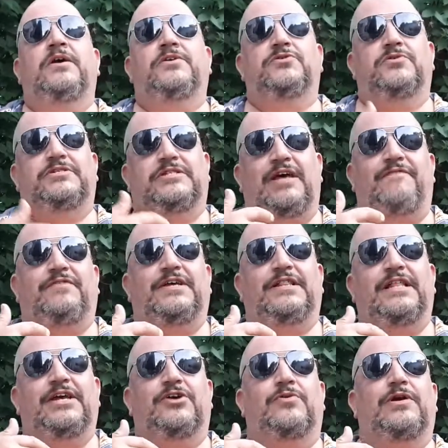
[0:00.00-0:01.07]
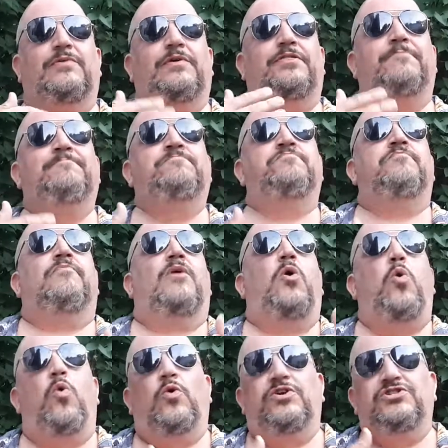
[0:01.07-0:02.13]
So it's definitely lingering with
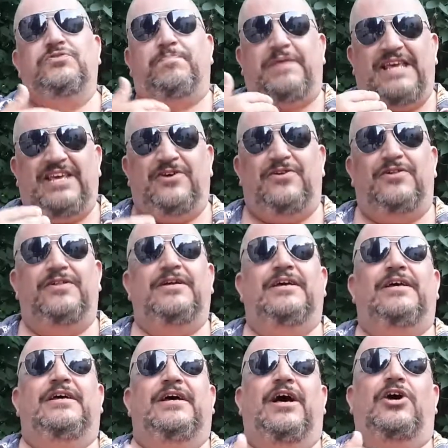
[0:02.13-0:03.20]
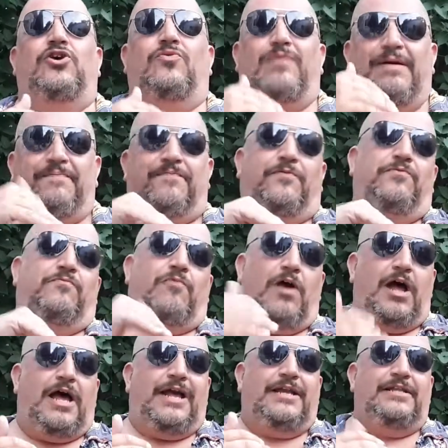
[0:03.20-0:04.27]
orange peel, grapefruit
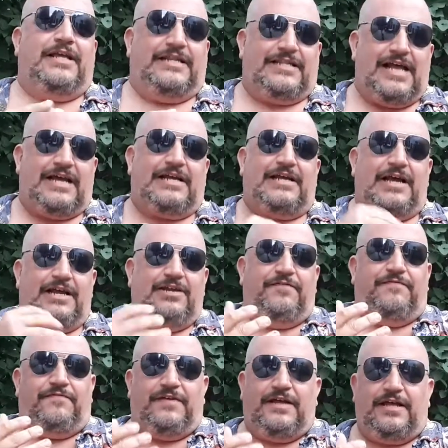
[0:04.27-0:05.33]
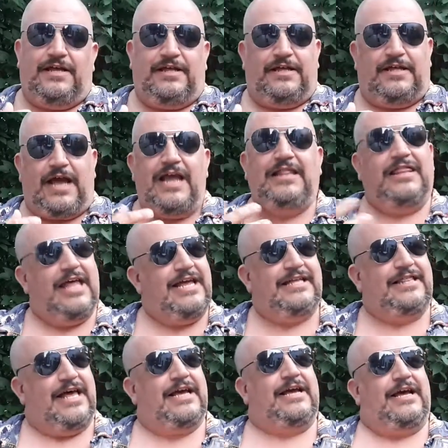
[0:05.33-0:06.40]
rind, like that kind of, I
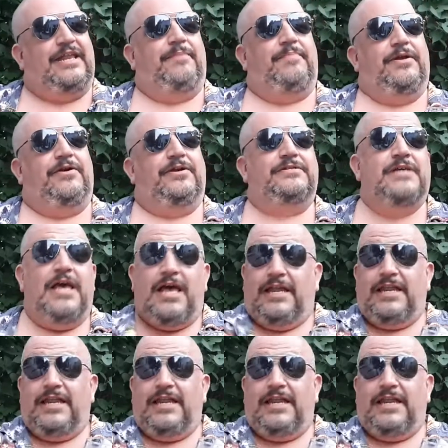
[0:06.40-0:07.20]
like that kind of bitterness.